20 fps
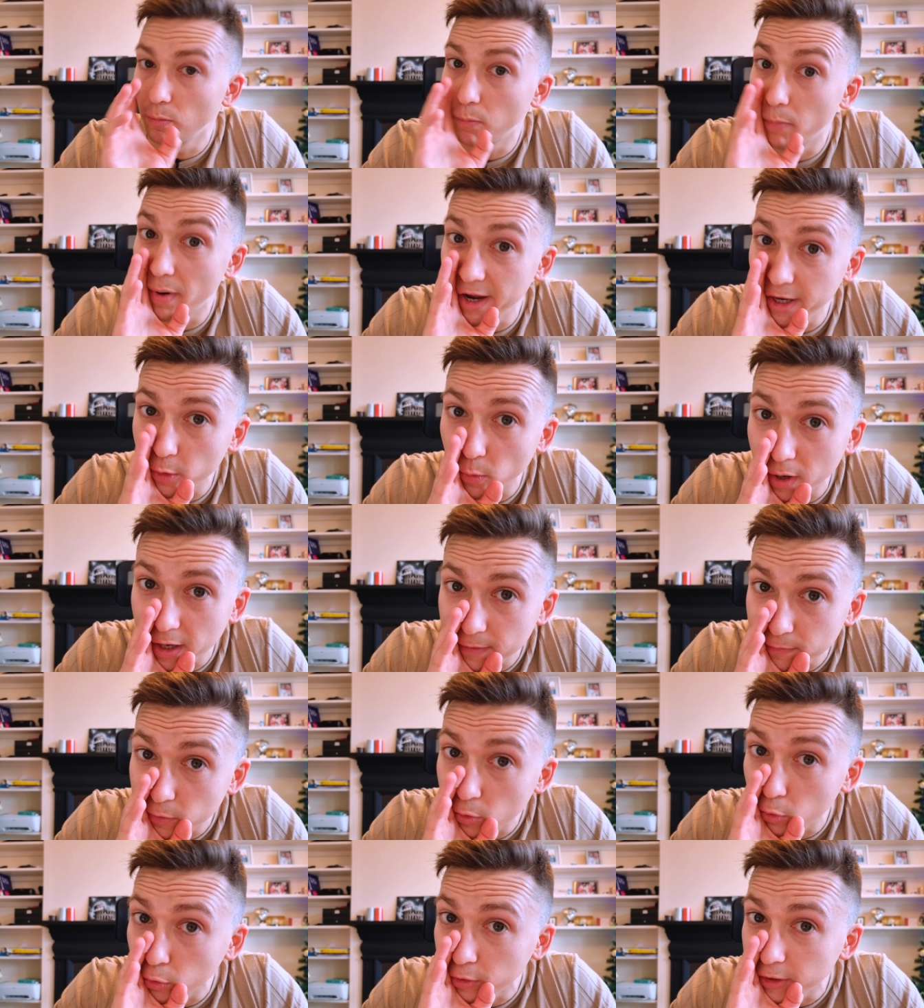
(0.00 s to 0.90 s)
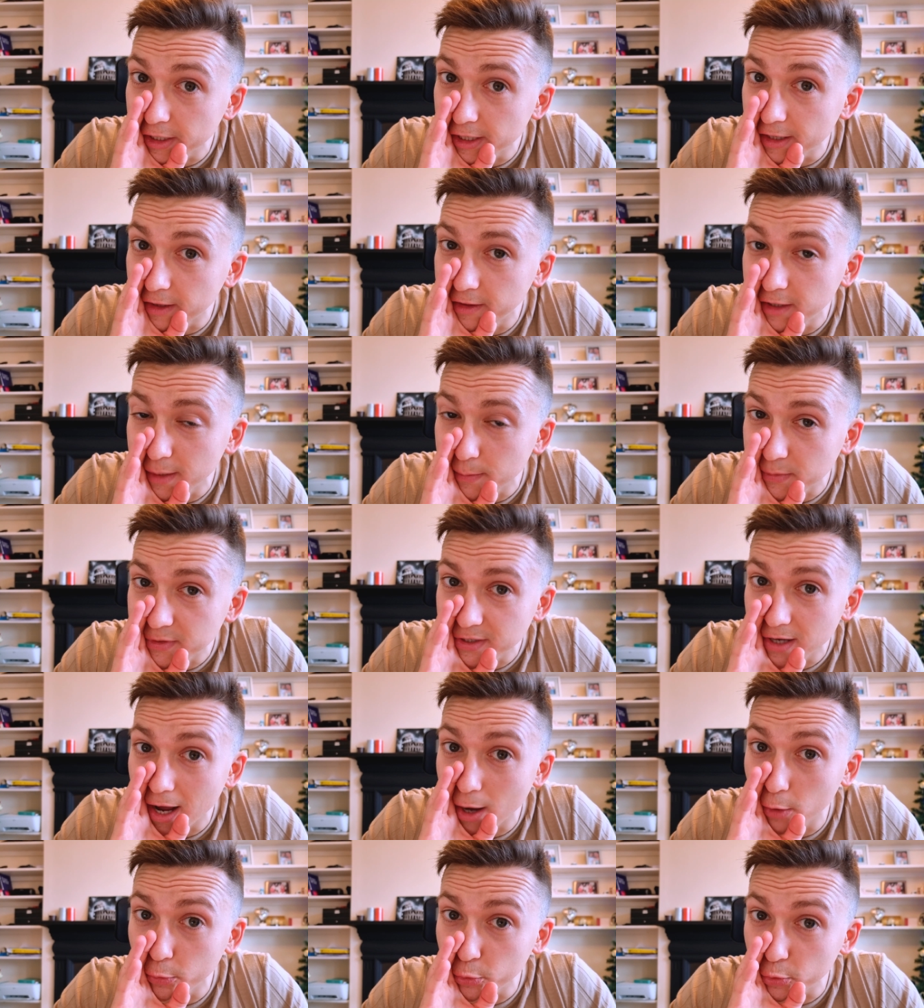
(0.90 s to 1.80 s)
By the way, if you got any tips
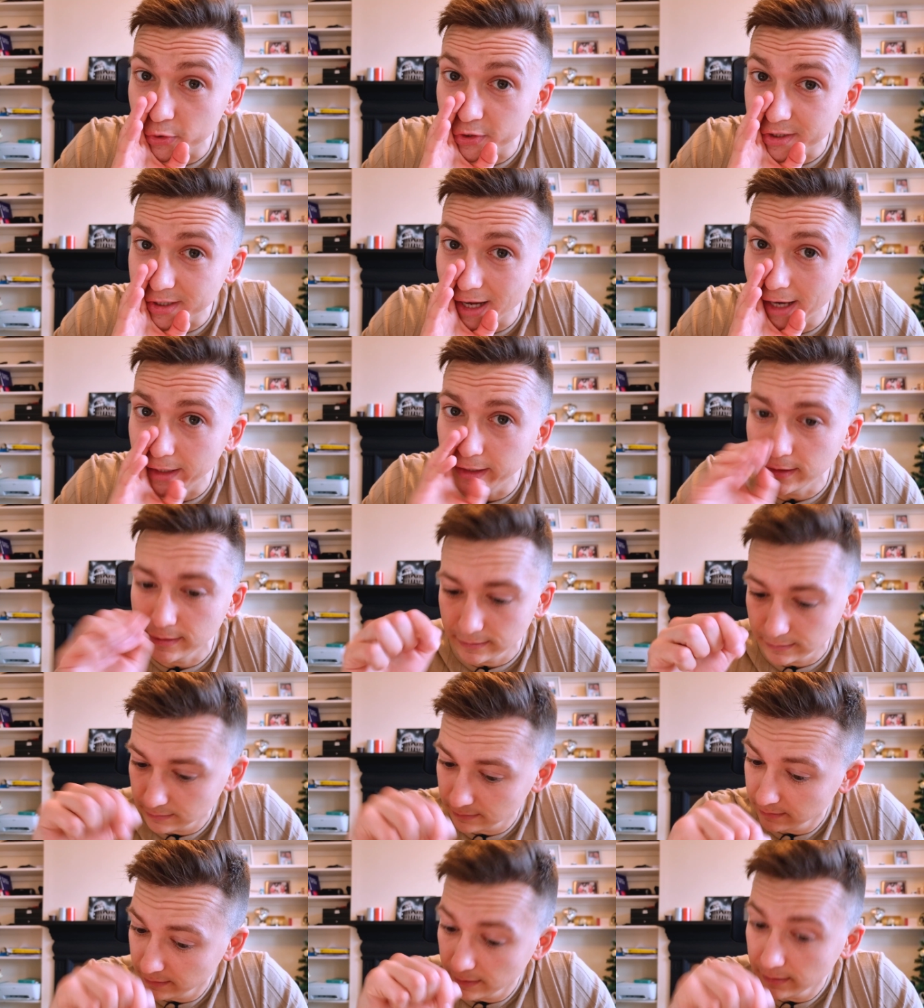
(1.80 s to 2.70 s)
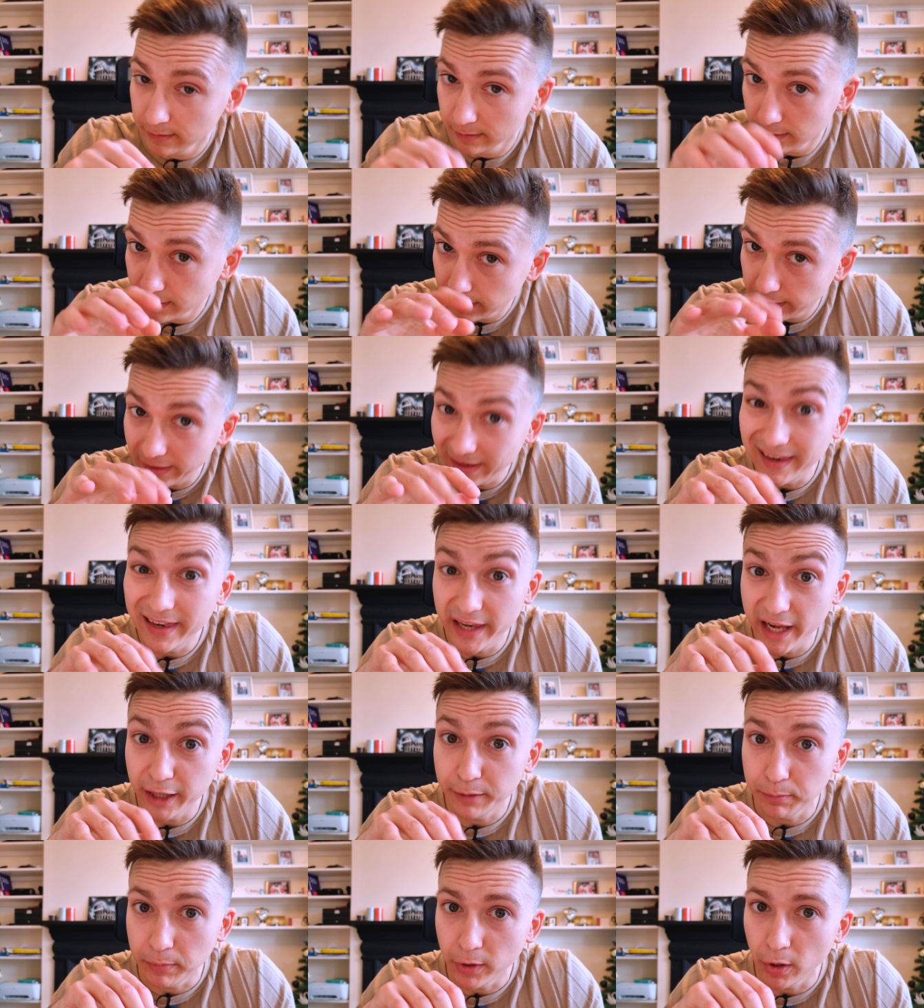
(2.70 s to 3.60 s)
how to style it,
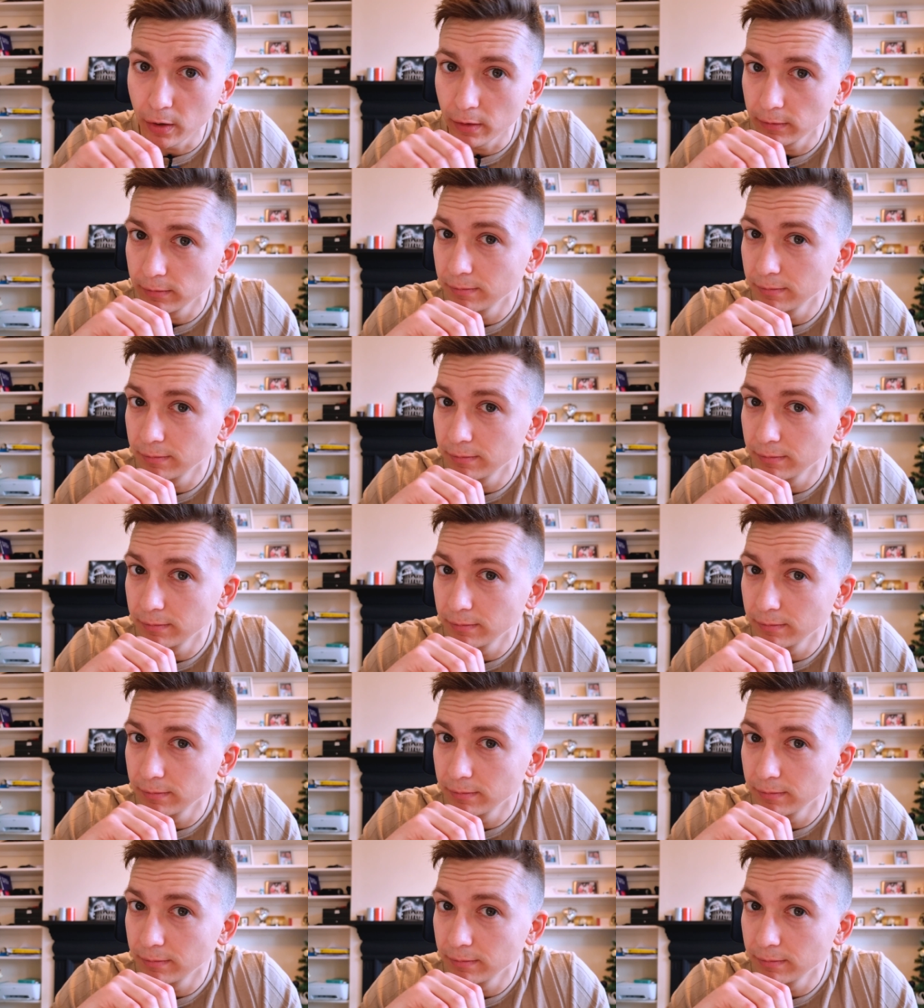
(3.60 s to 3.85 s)
let me know.